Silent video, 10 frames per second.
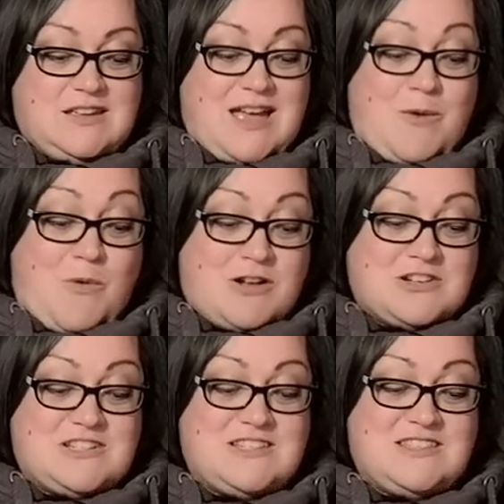I
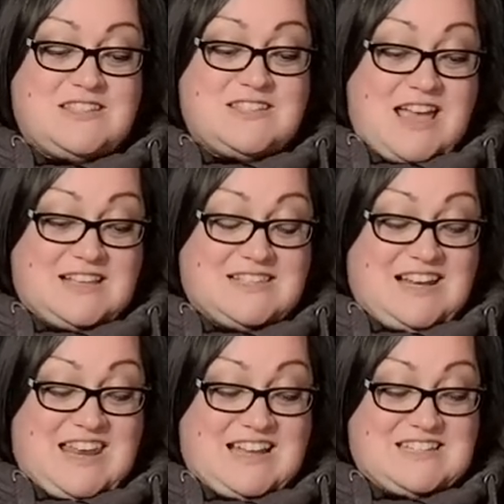watched the tax
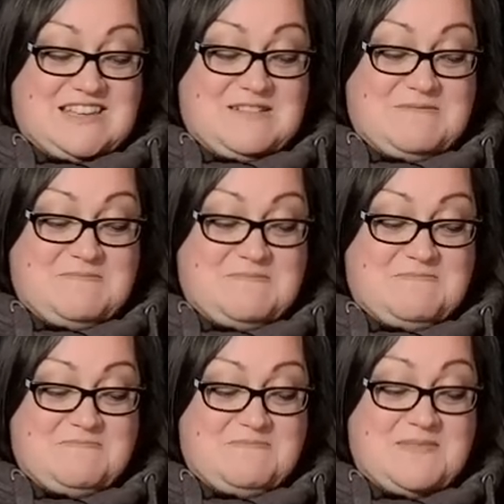collector.
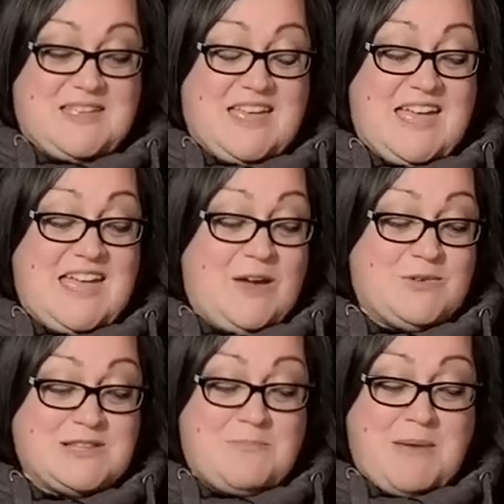Here
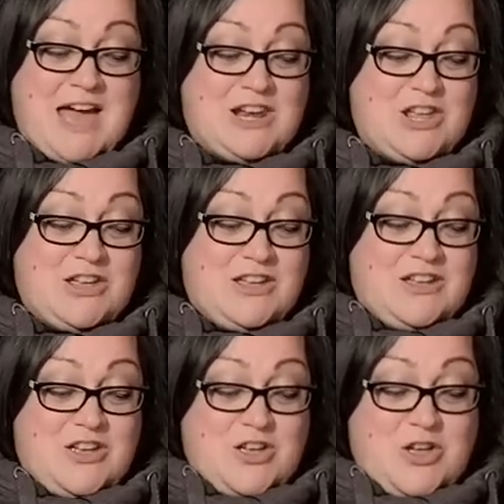was a man
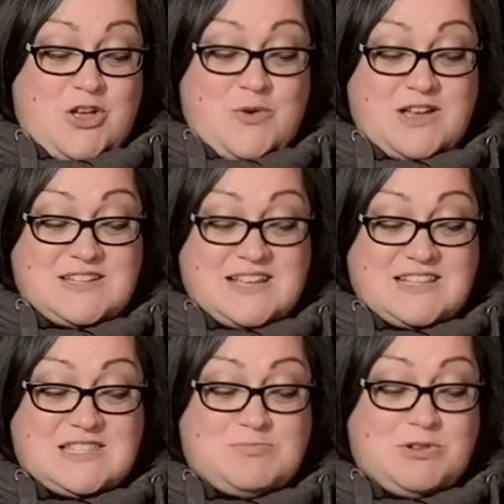who had
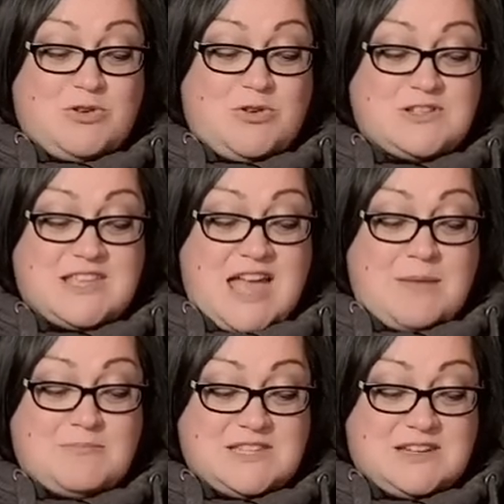explored the
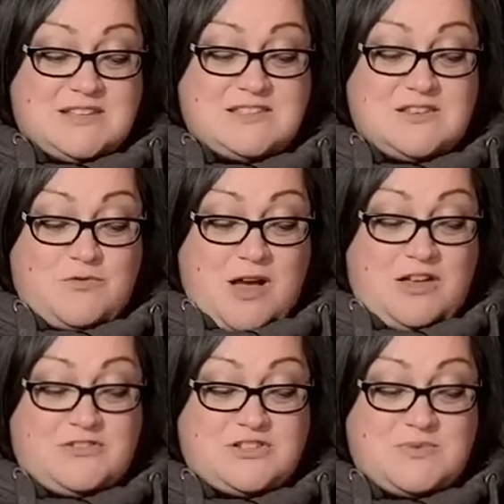emptiness of
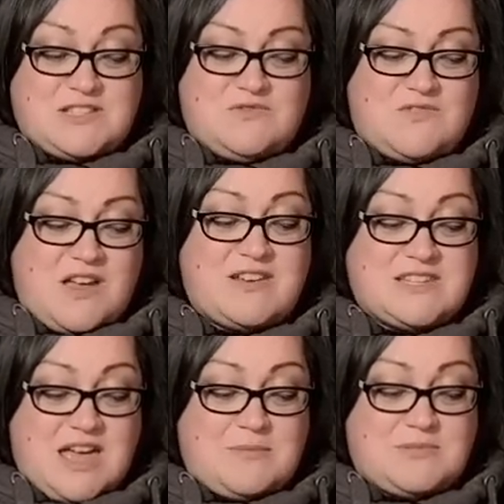wealth to its very
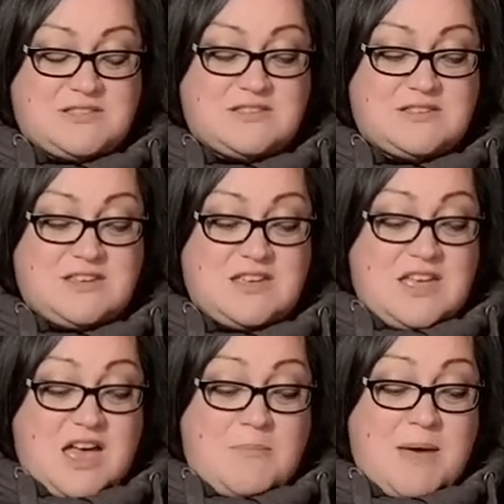depths,
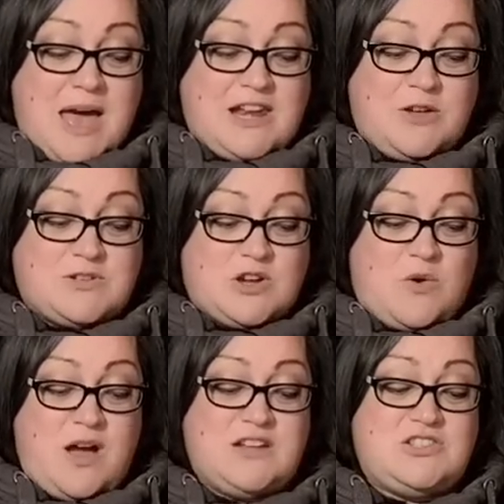a man who had
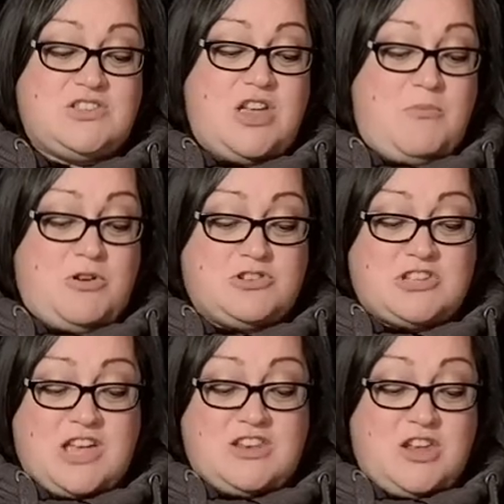acquired so much
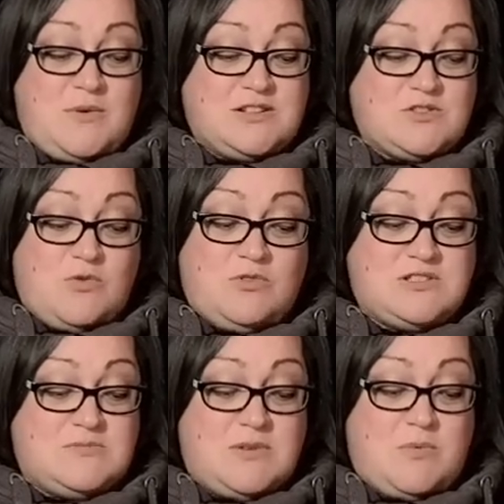and knew it all
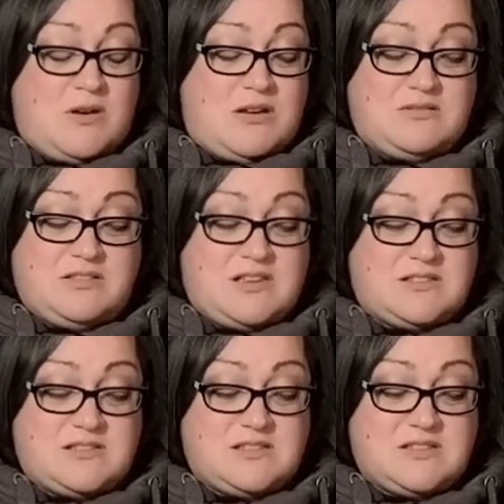to be
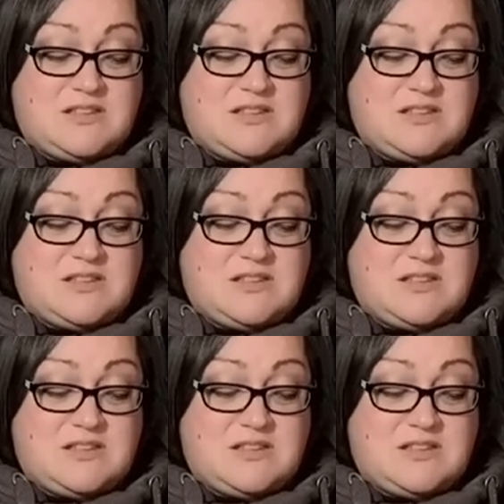worthless.